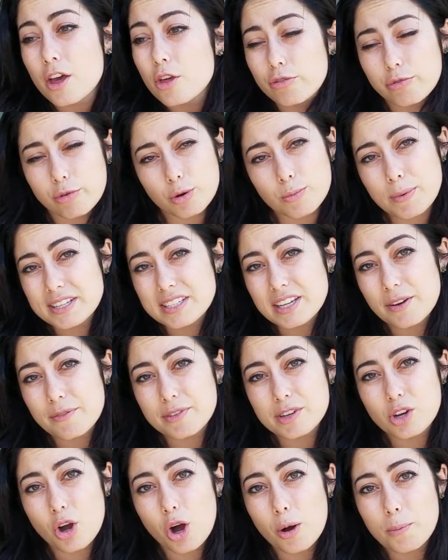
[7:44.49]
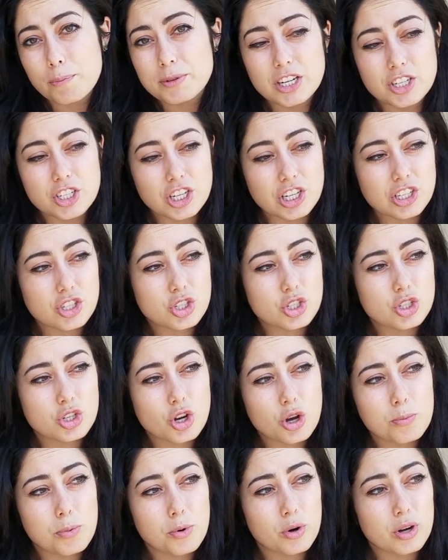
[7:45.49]
threw myself into competition,
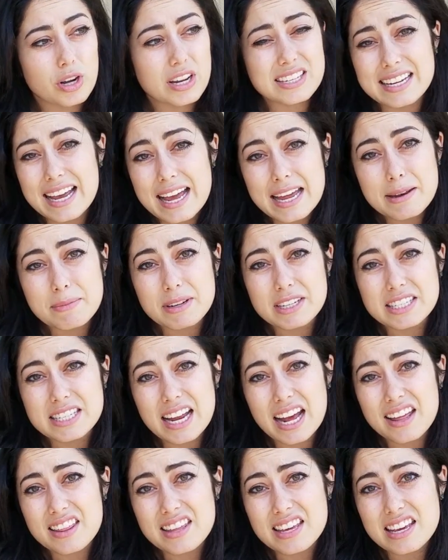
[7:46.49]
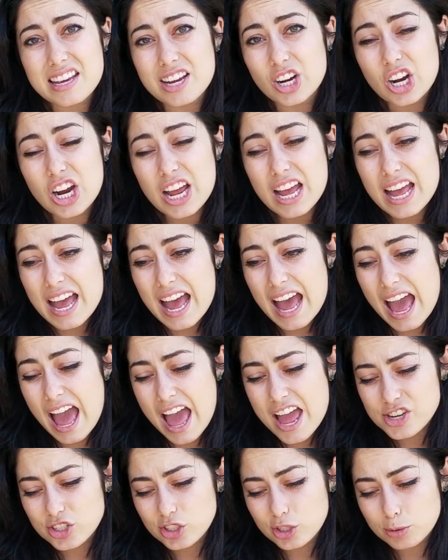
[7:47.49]
snowboarded 10 months out of the year,
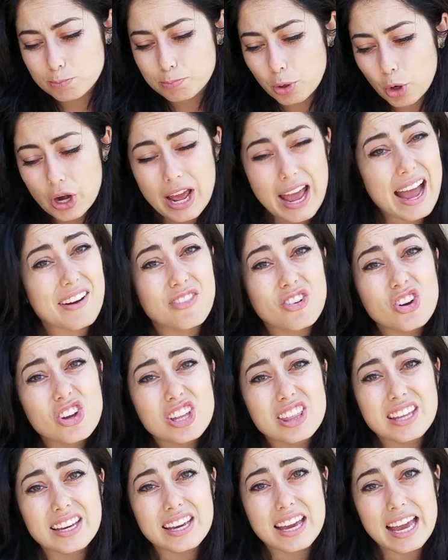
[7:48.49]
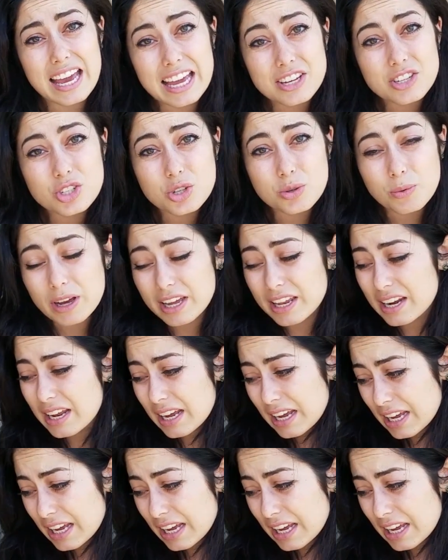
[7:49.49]
and just put everything into it.